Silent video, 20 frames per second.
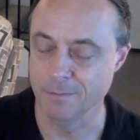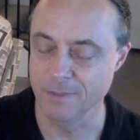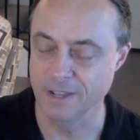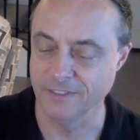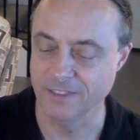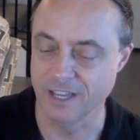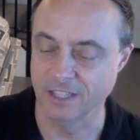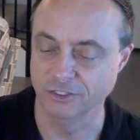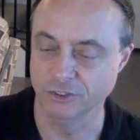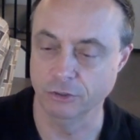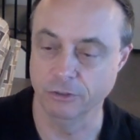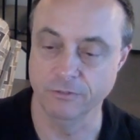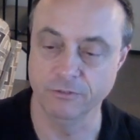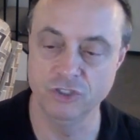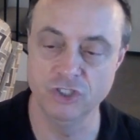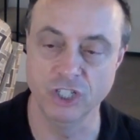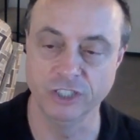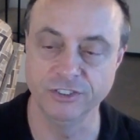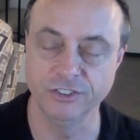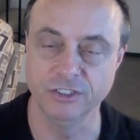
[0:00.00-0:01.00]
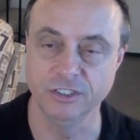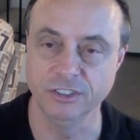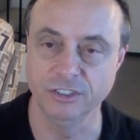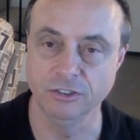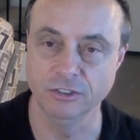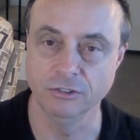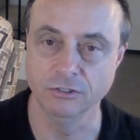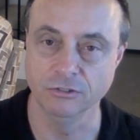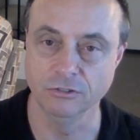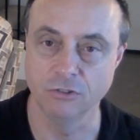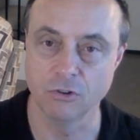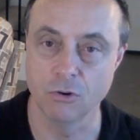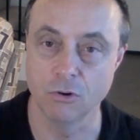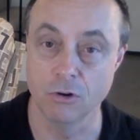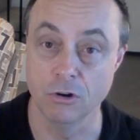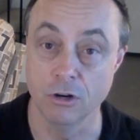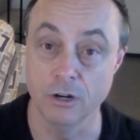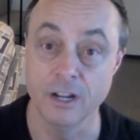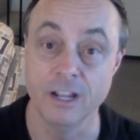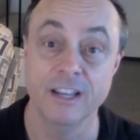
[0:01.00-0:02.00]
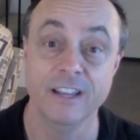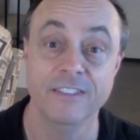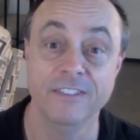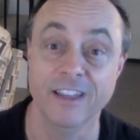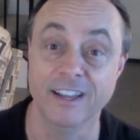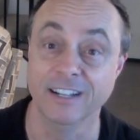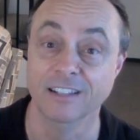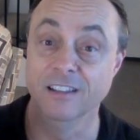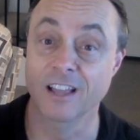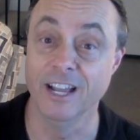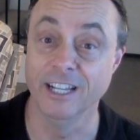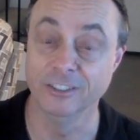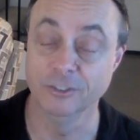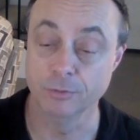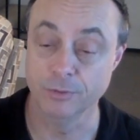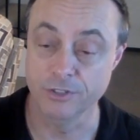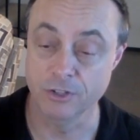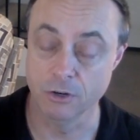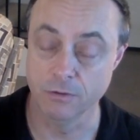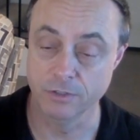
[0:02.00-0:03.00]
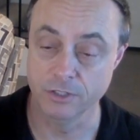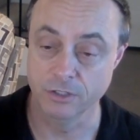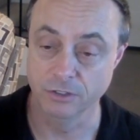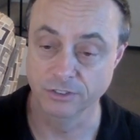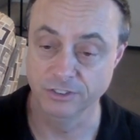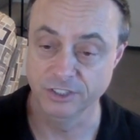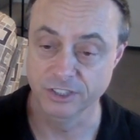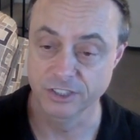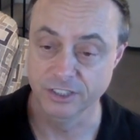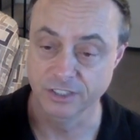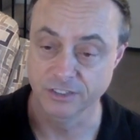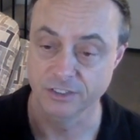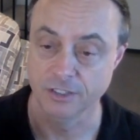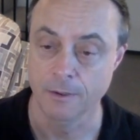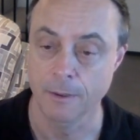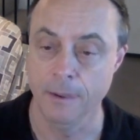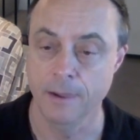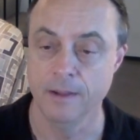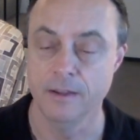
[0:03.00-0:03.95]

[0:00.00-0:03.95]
to make that sort of justly tuned chord that aligns with the overtone series.